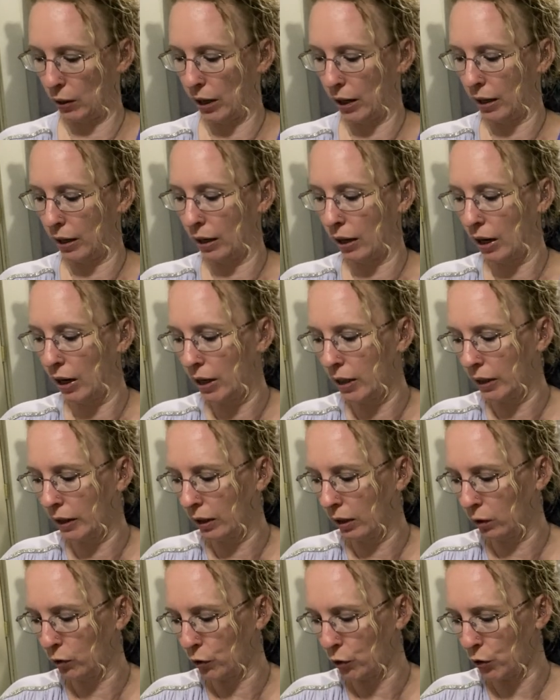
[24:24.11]
And I
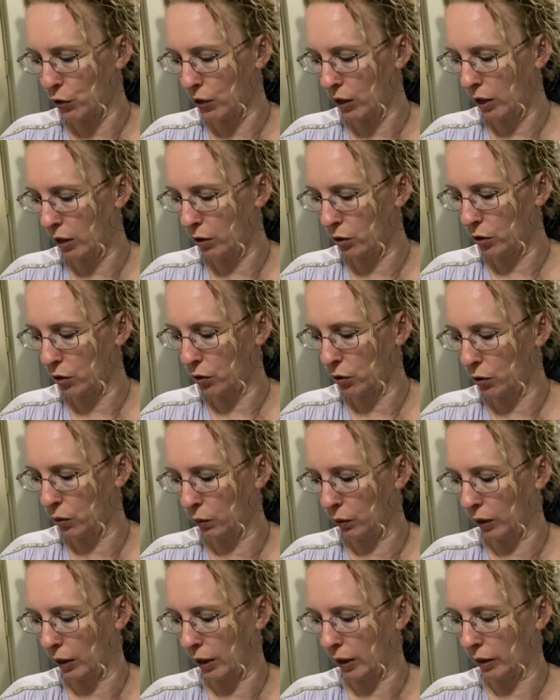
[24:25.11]
understand too,
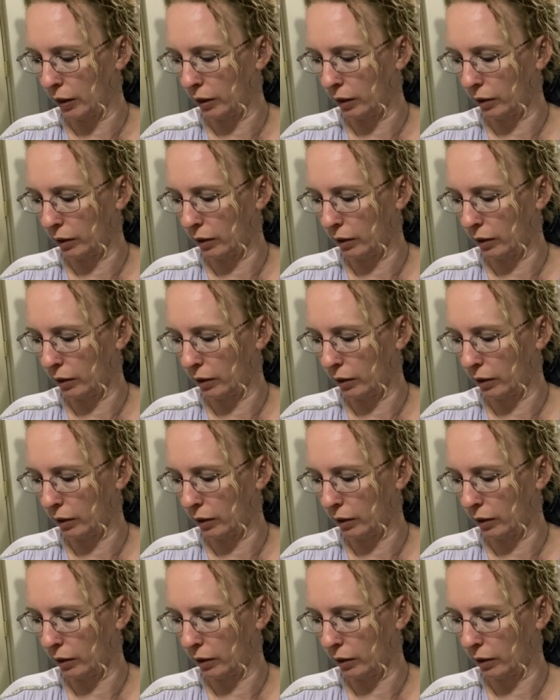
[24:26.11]
like,